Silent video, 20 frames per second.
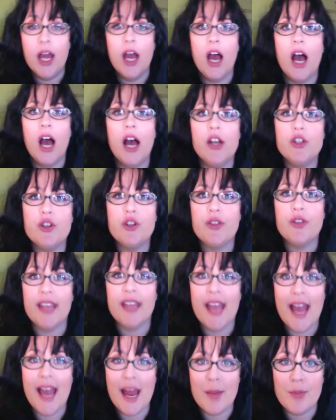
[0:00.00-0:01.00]
under the
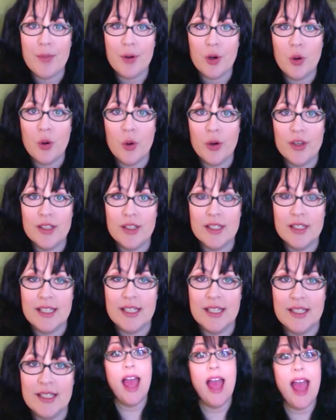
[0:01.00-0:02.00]
Capricorn
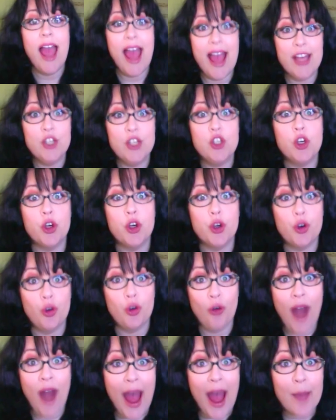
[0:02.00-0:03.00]
season. And your
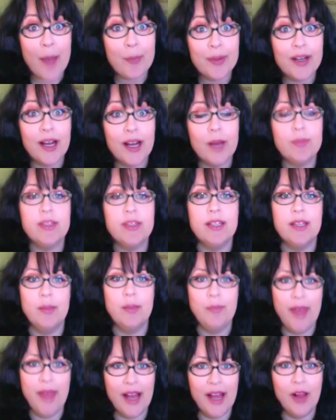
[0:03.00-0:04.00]
crap comes in the
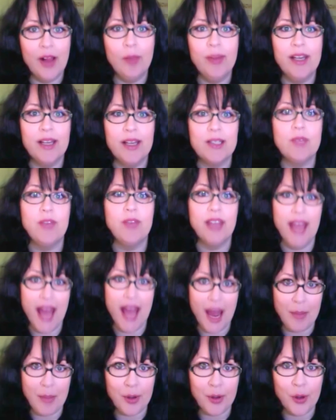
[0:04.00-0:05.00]
mail because of a
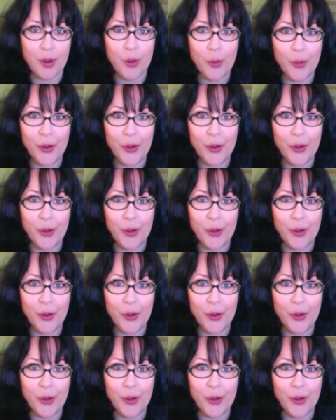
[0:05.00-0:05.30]
Capricorn.